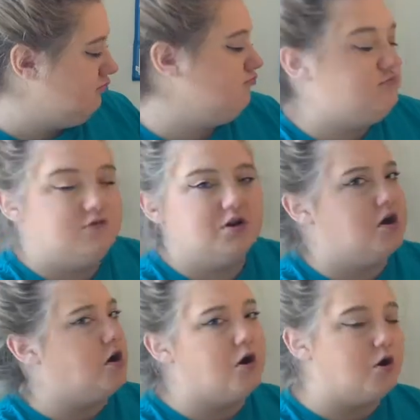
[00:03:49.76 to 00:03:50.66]

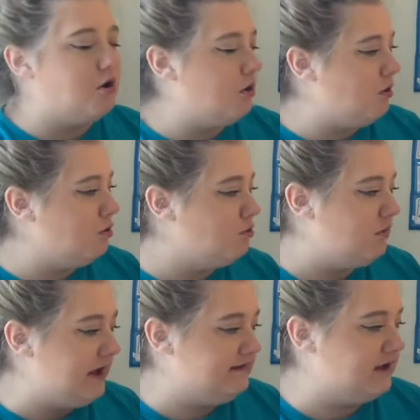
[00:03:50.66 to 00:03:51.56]
No,
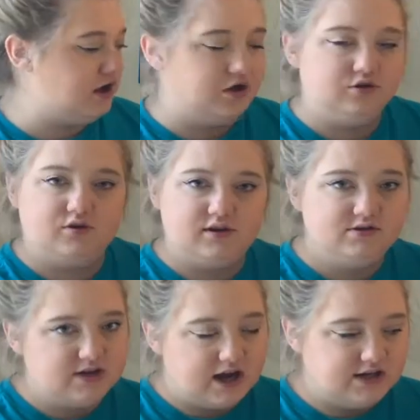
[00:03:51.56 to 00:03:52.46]
that's not a good
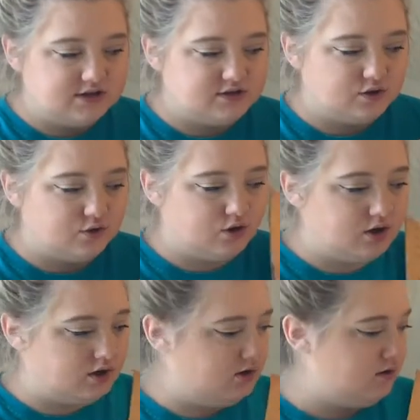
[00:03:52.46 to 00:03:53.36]

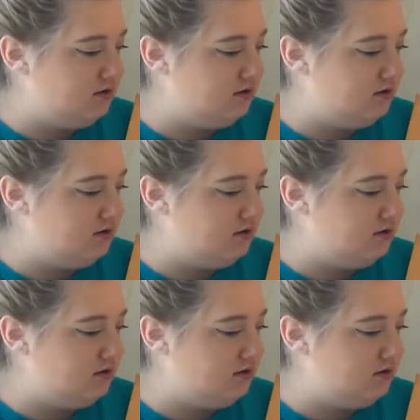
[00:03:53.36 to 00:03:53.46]
dinosaur.